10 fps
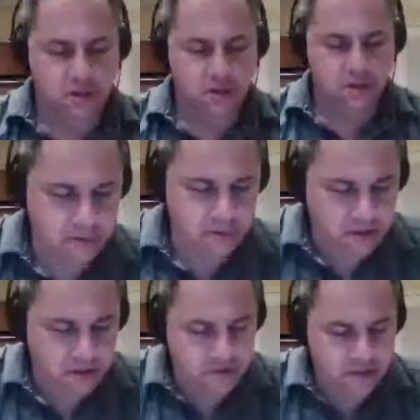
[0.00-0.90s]
I mean, if
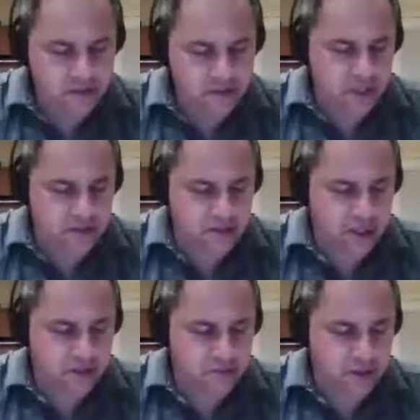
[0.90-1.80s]
you just need
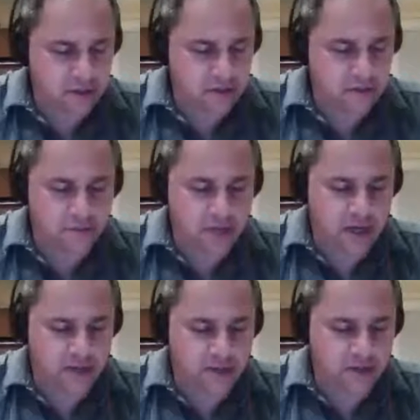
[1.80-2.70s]
salesmen to be out
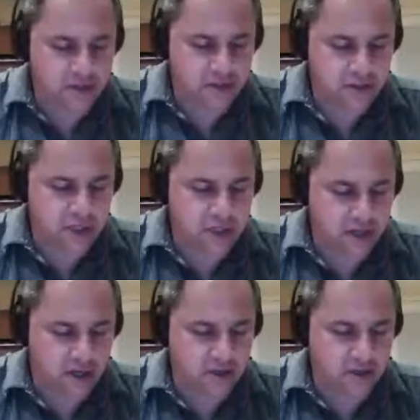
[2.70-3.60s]
there and just getting
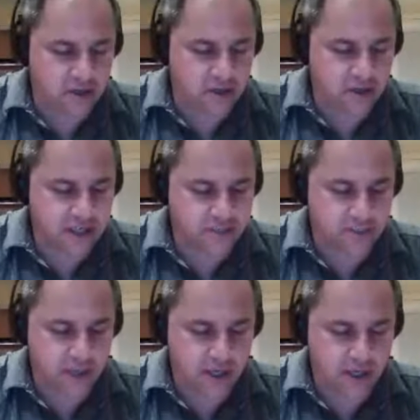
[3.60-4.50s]
100 contacts per
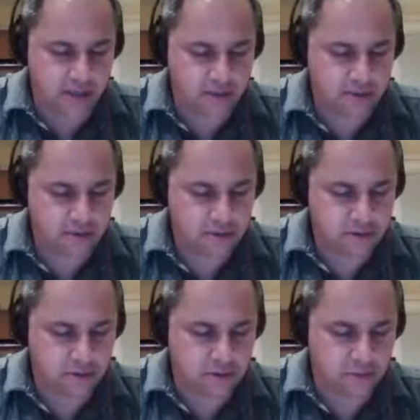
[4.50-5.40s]
day,
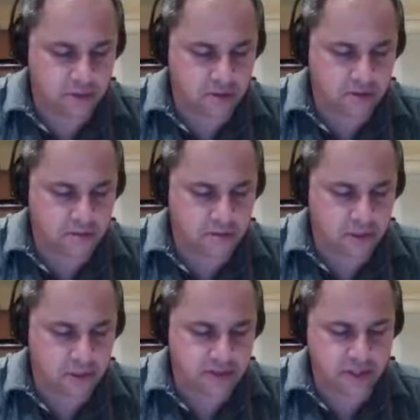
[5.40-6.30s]
I mean, you just
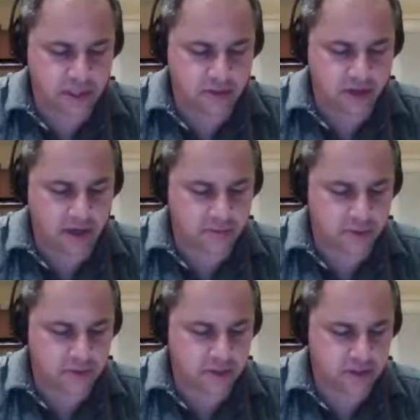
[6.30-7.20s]
made 16 grand
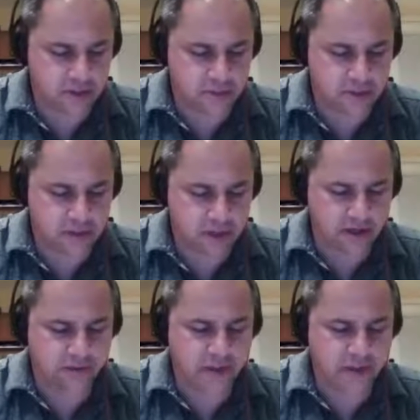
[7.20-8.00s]
per salesman every